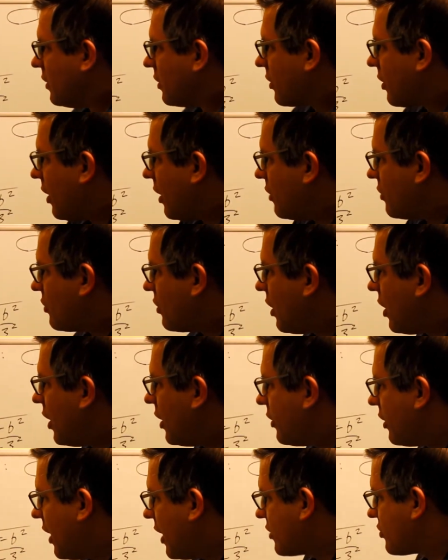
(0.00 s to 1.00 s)
Okay,
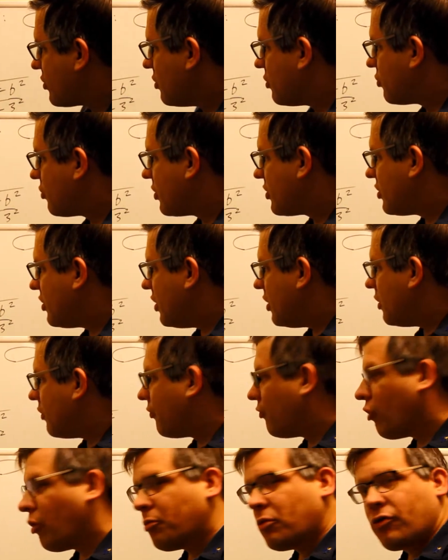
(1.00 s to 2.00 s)
the eccentricity, the
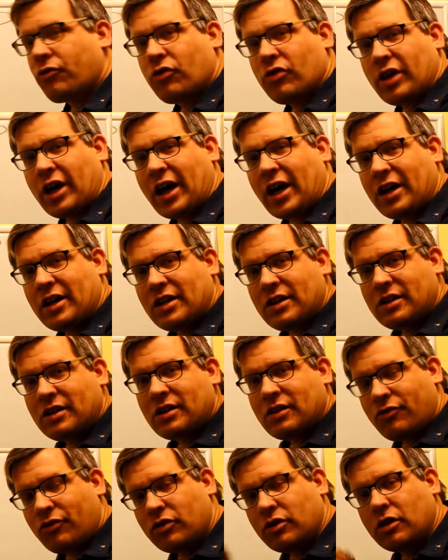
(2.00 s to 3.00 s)
formula for that
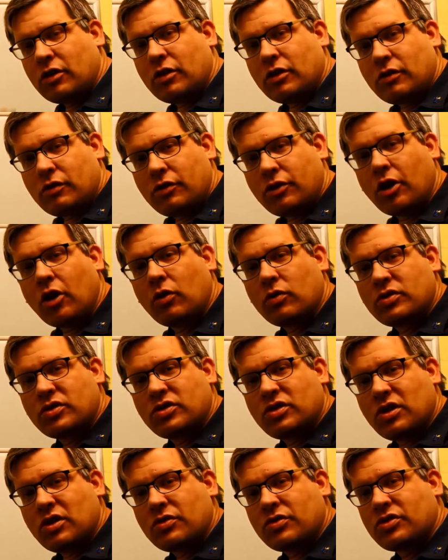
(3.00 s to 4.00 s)
from the
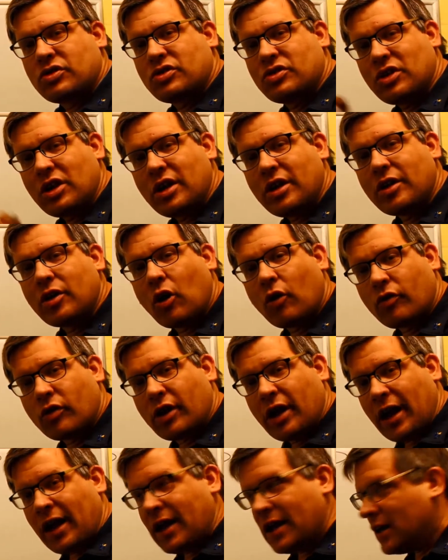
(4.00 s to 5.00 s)
notes is C
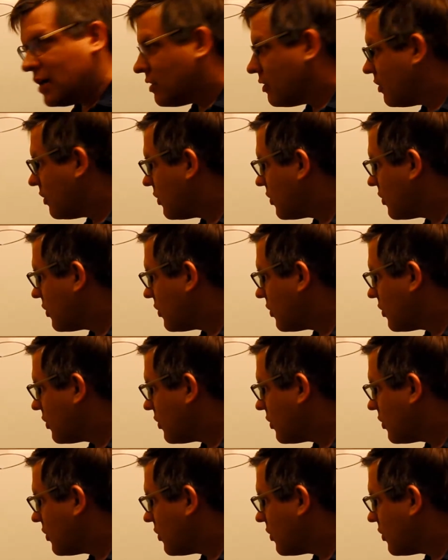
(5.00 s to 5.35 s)
over A.